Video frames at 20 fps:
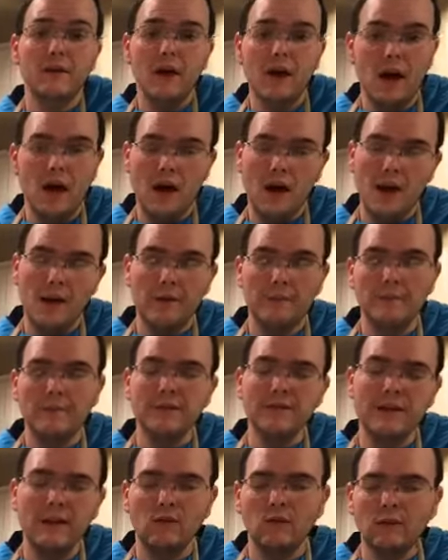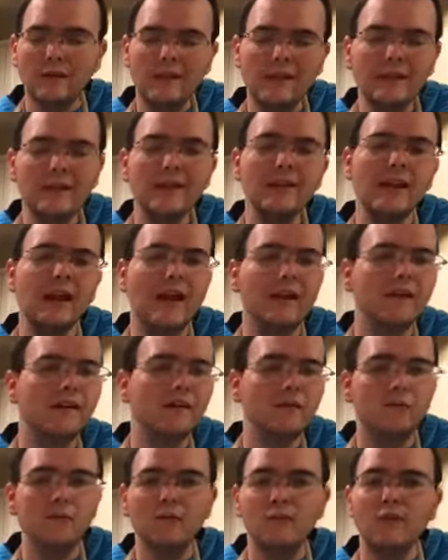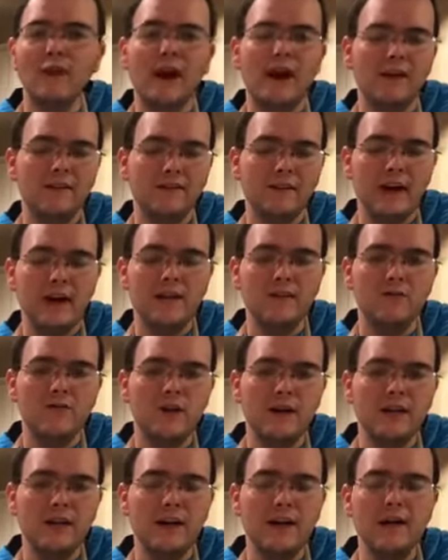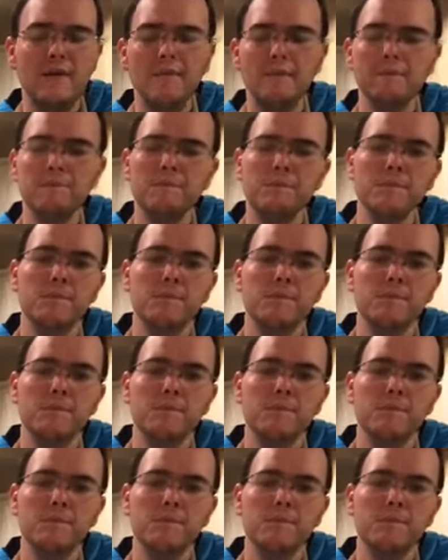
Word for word: Um, because I really like the flax eggs right now.